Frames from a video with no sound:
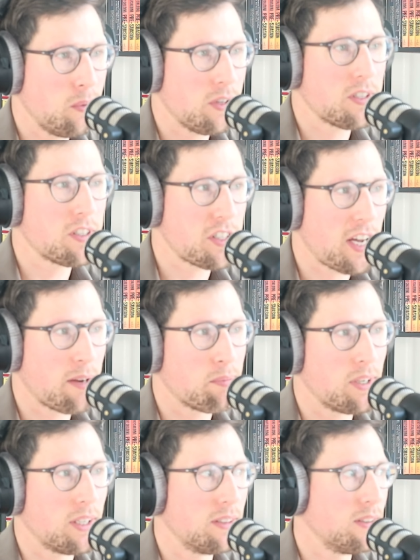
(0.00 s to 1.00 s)
What's a
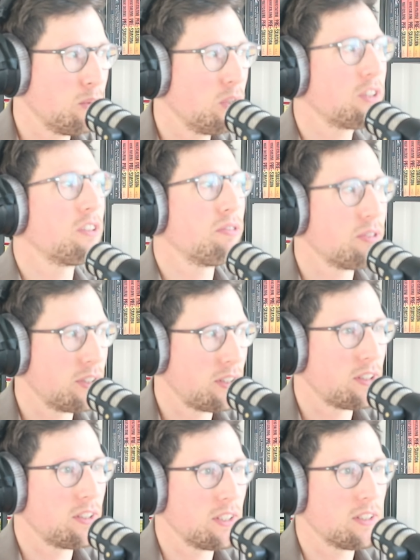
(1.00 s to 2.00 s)
chatbot? What's a
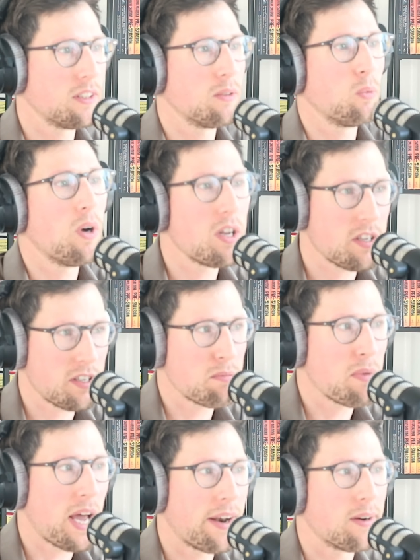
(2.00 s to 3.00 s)
voice assistant? Why does it
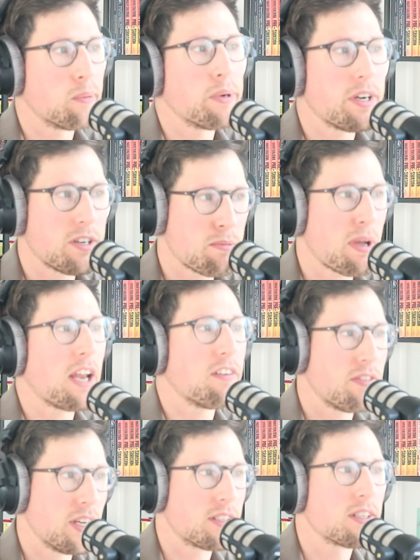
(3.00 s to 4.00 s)
matter? What are the
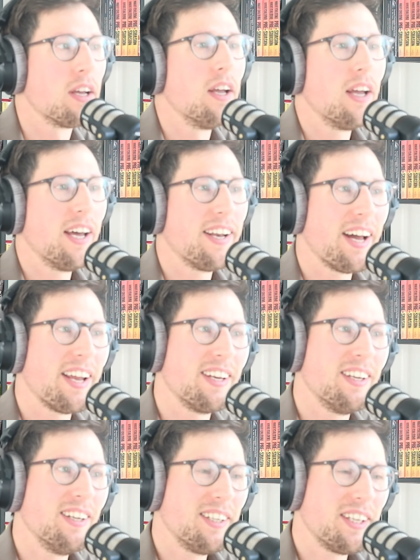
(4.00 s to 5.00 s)
benefits? And
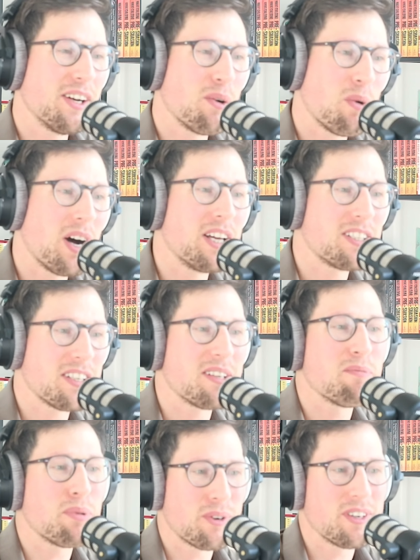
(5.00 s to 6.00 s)
then, why is it
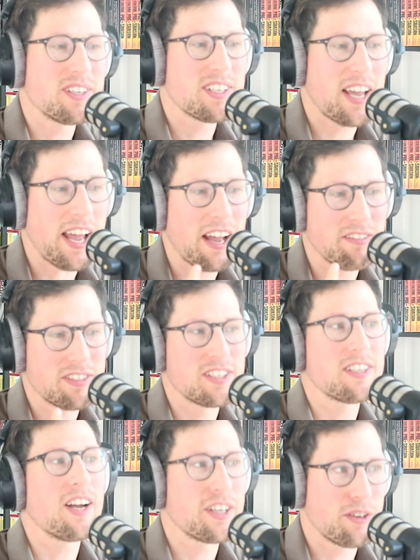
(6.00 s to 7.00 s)
important to have
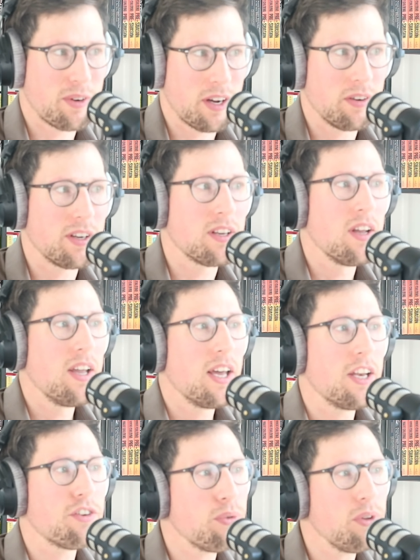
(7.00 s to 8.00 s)
design around it?
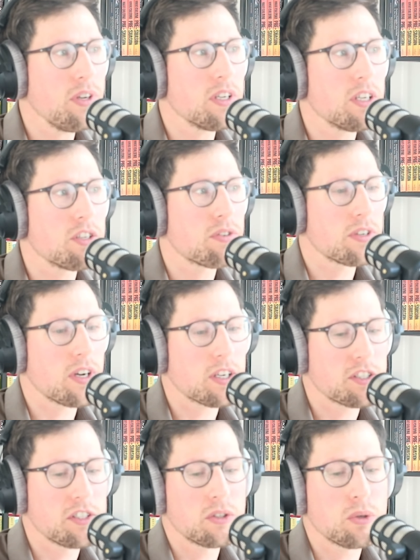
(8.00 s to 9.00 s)
And it's really an
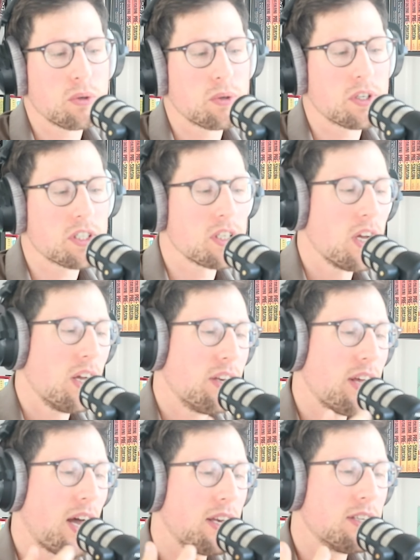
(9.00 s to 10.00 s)
introduction course
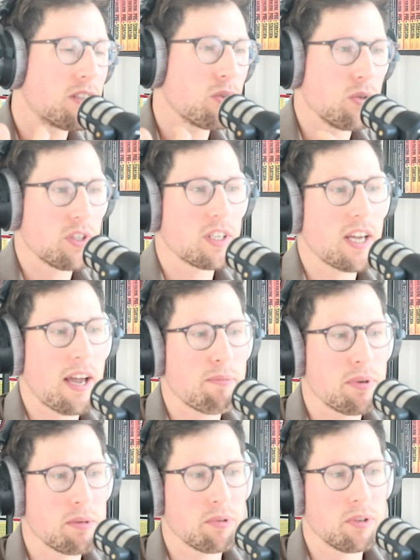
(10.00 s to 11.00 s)
that is going to get
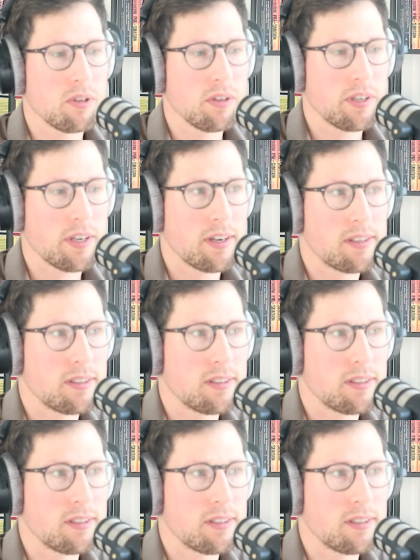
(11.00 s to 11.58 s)
people,